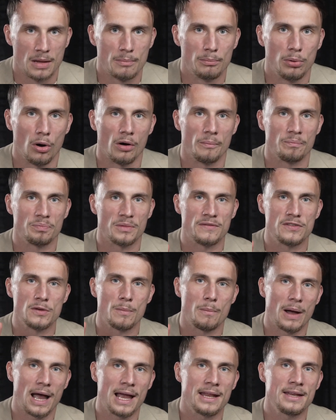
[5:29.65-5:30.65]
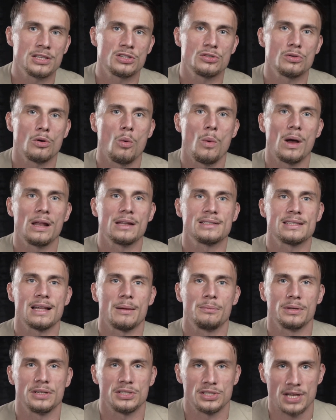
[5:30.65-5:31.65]
But if you're buying into a
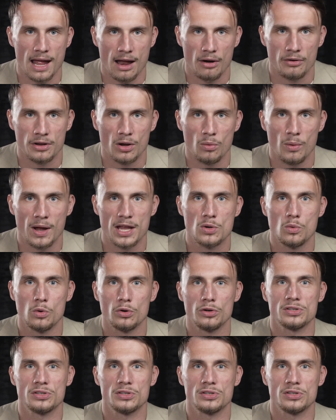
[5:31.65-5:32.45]
well-established area where you